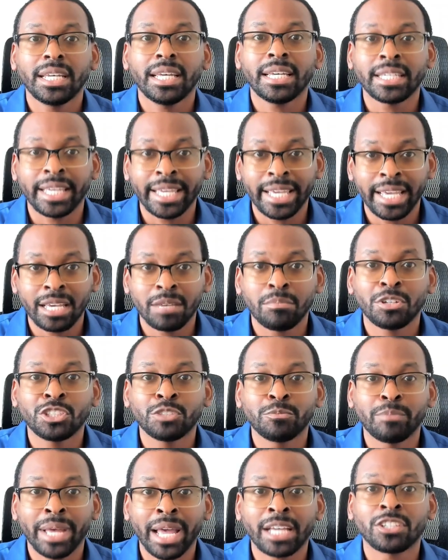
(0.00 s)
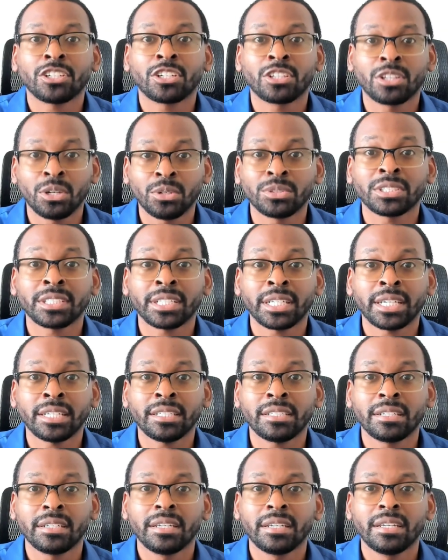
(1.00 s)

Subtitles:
it can push back your closing date.